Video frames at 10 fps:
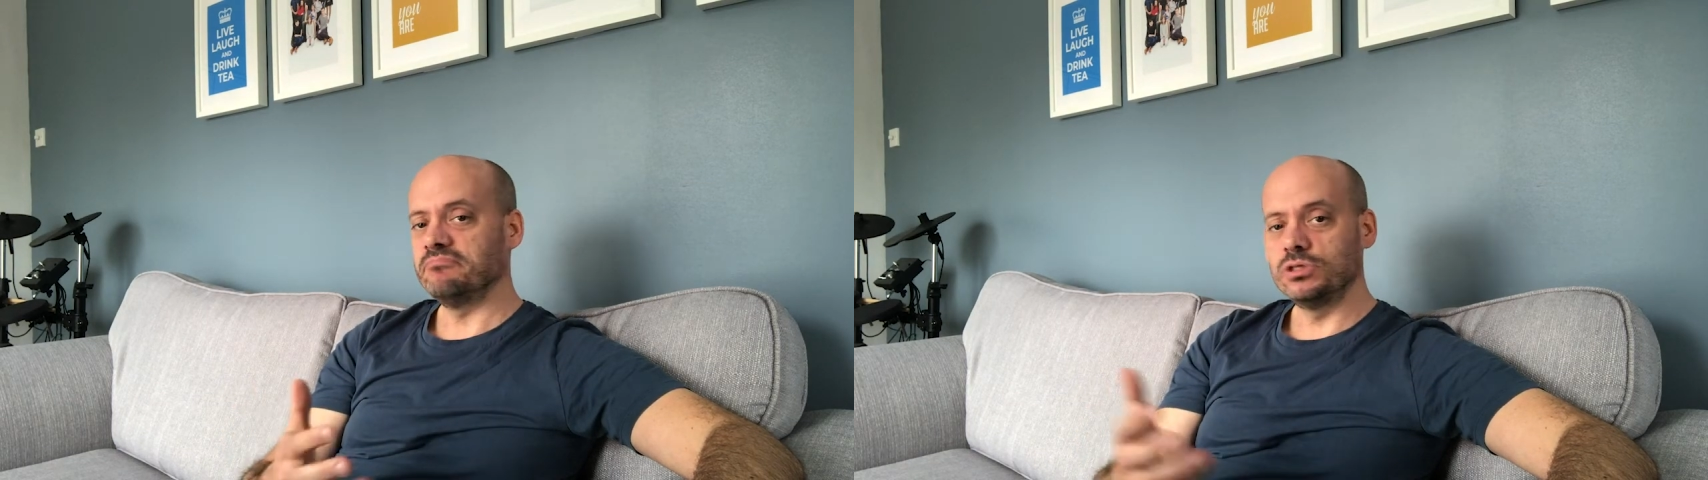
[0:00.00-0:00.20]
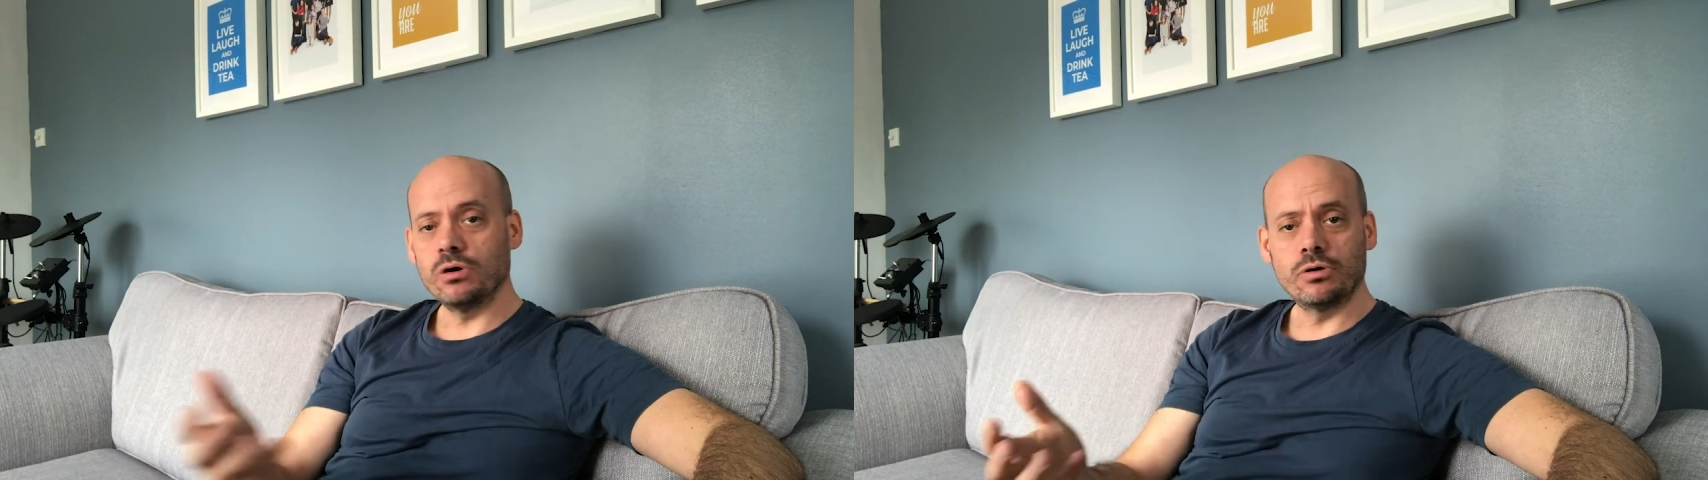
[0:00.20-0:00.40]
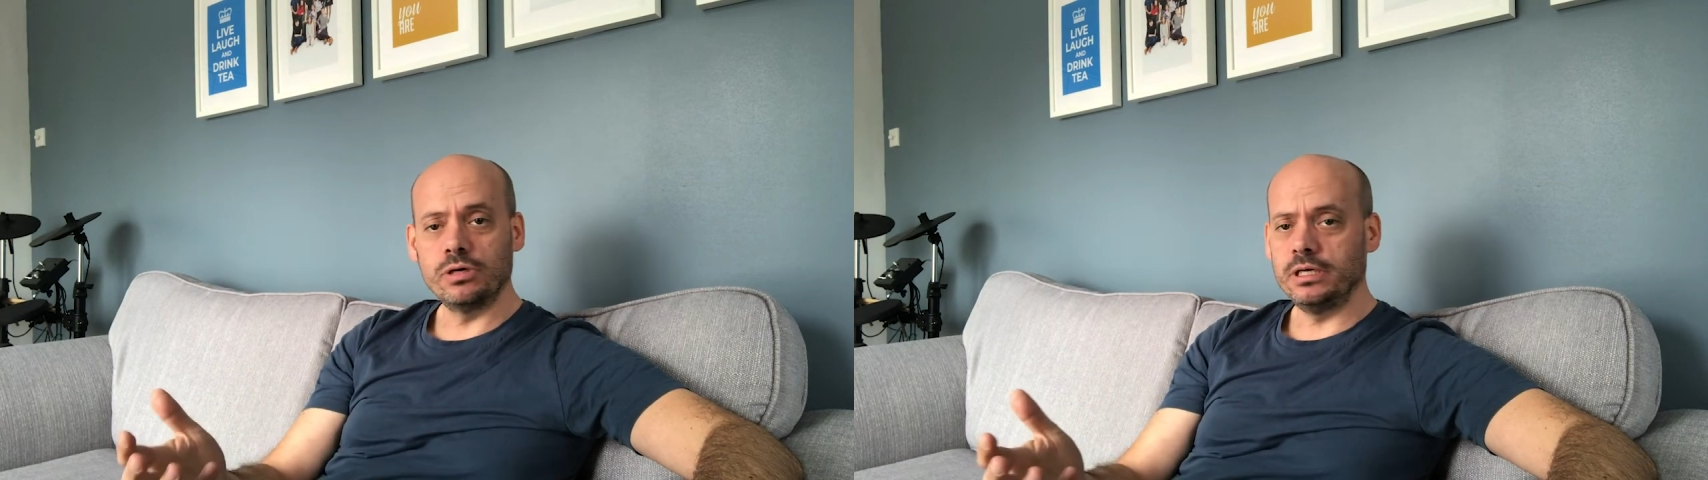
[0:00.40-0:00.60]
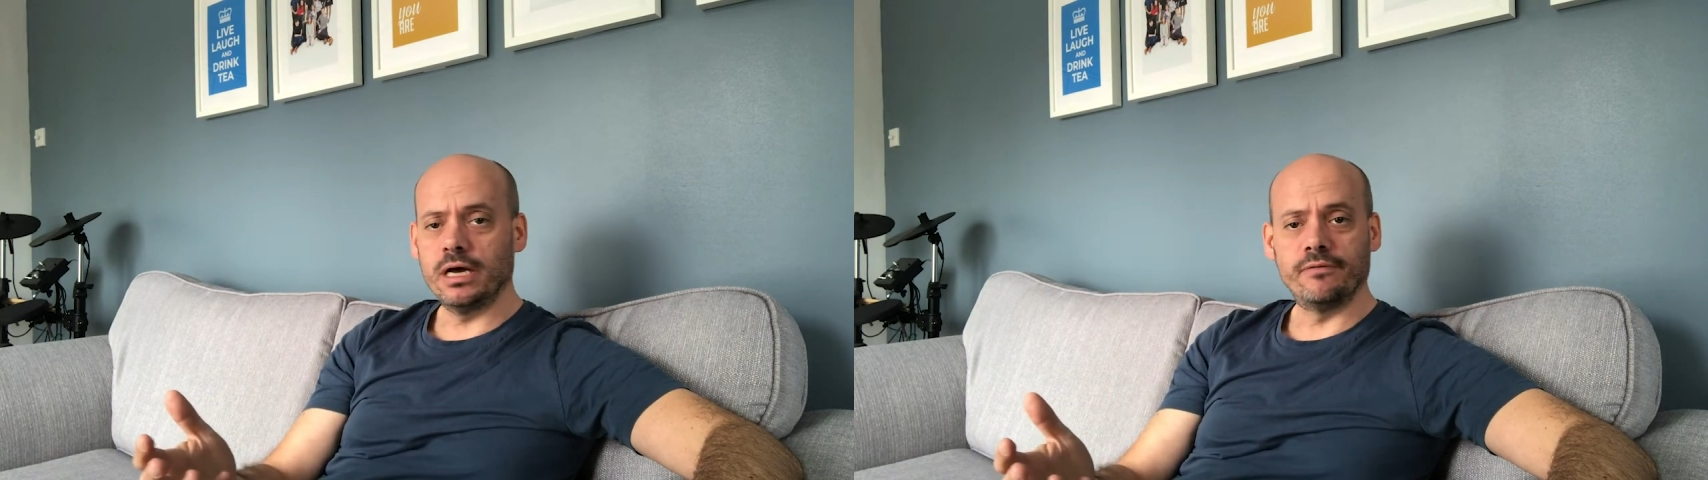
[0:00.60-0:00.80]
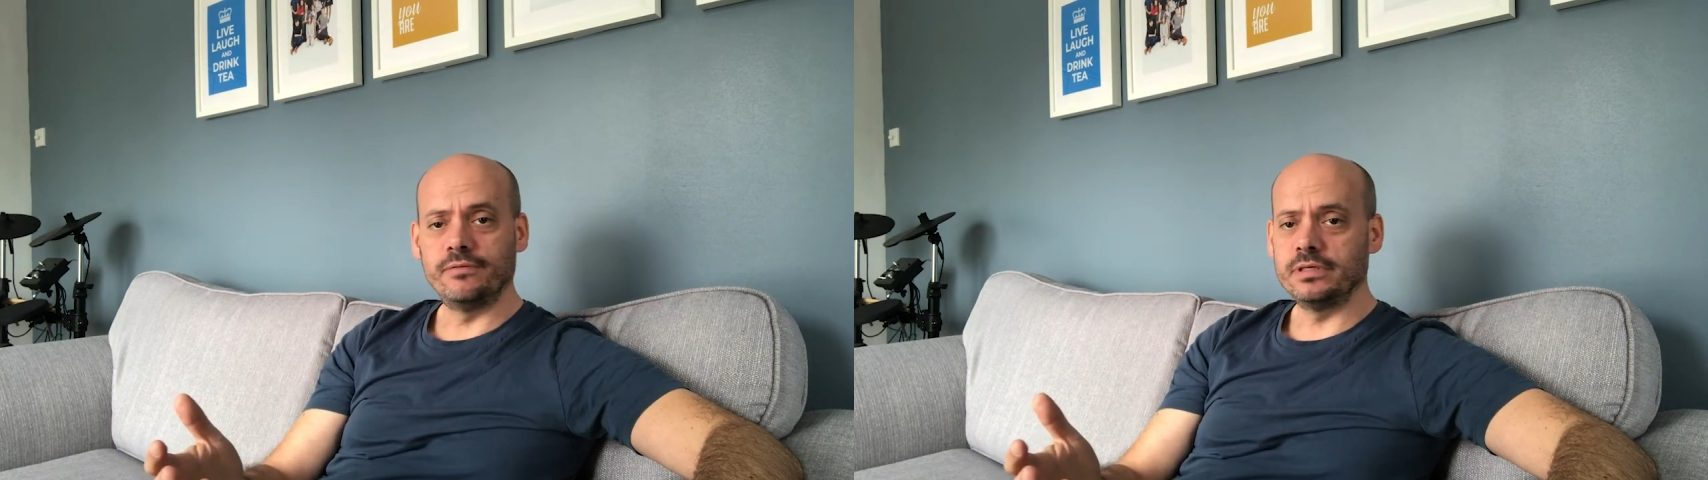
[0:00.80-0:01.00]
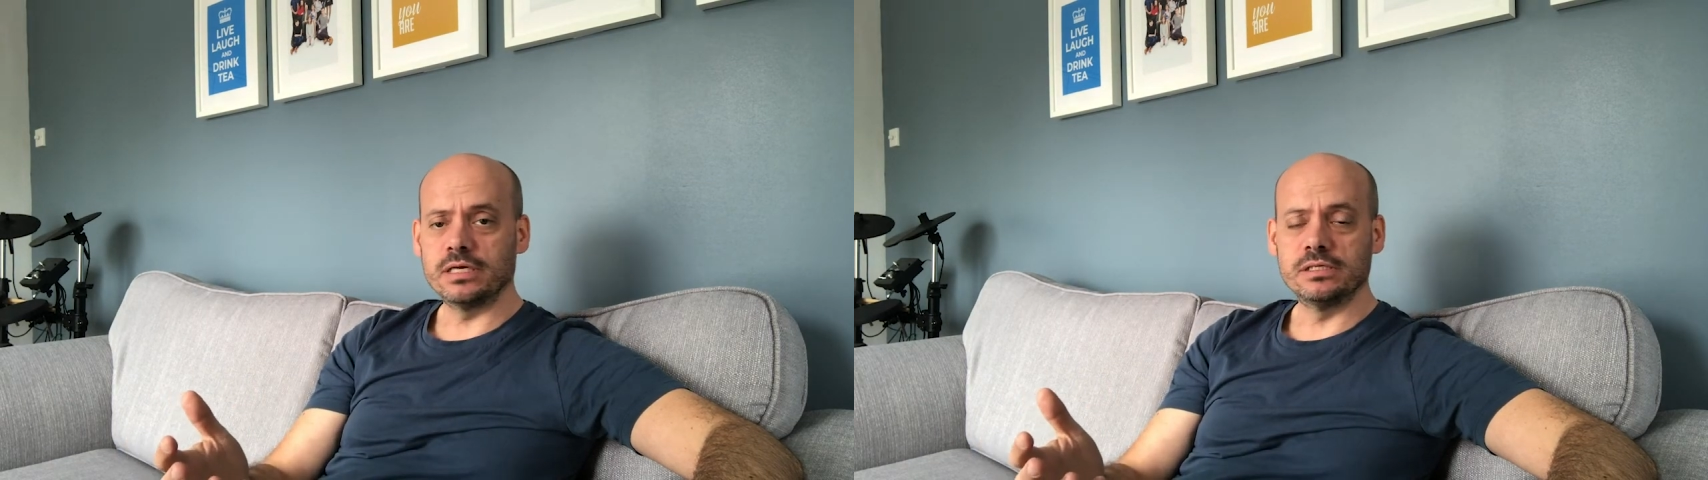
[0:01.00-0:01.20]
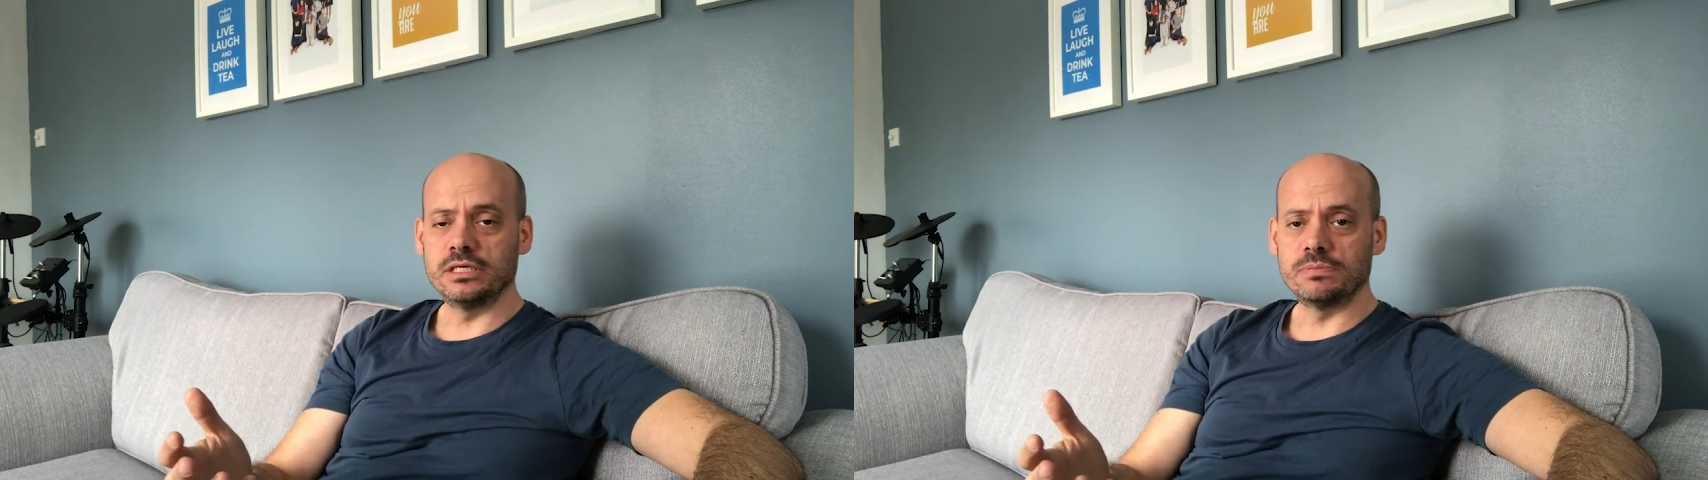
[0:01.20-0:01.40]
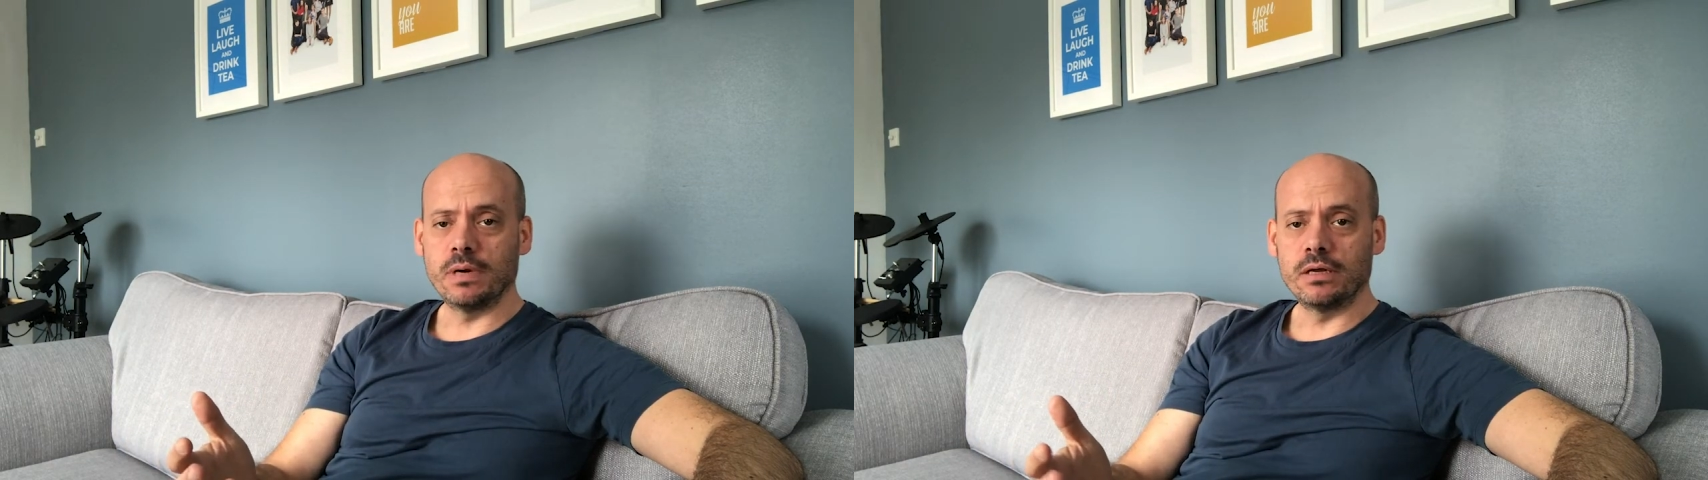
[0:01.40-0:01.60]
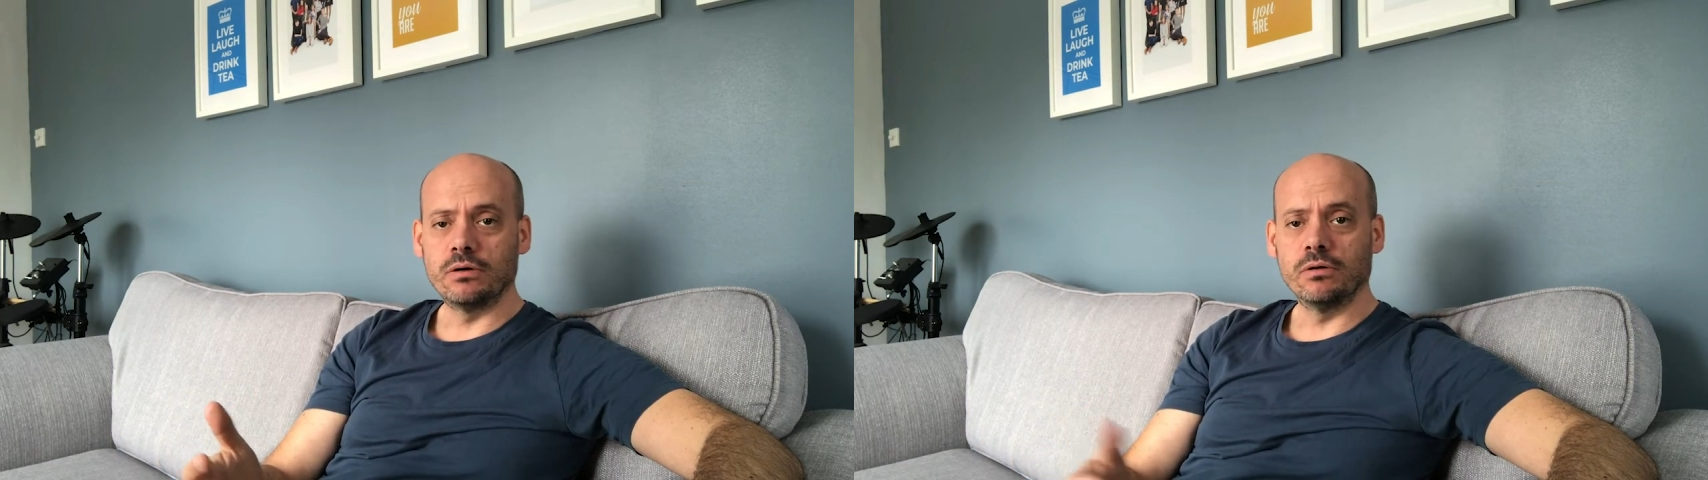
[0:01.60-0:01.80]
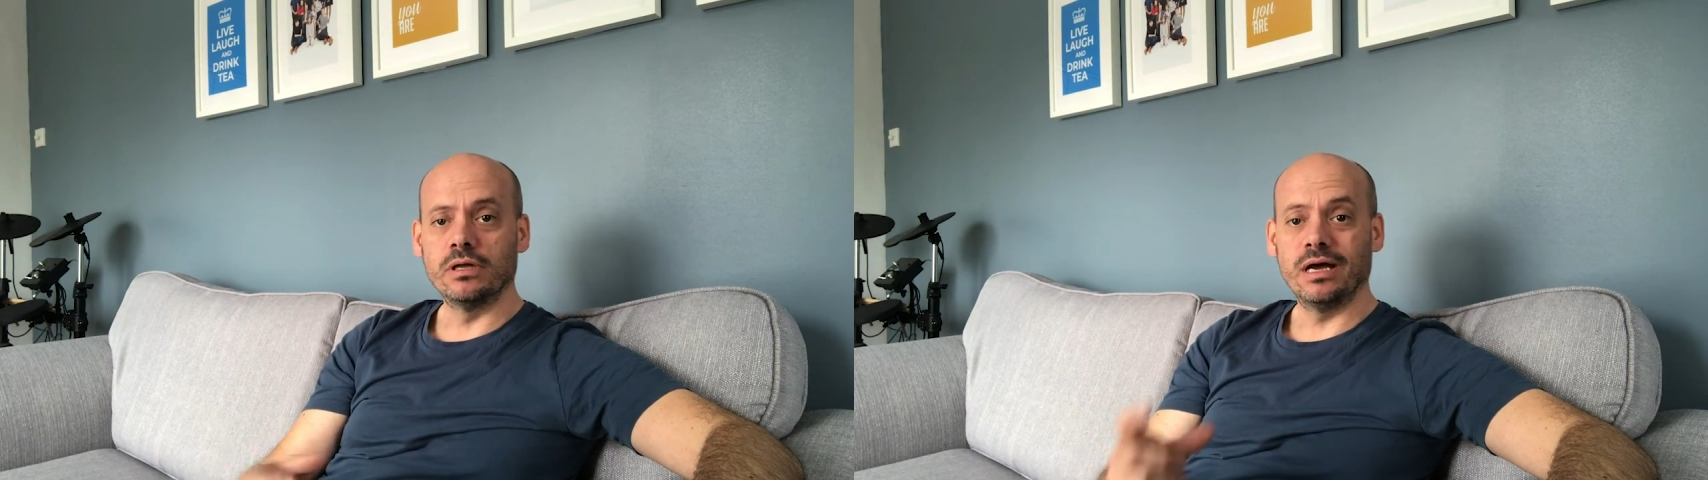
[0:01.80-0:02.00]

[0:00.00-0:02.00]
It's not good enough. It doesn't explain God.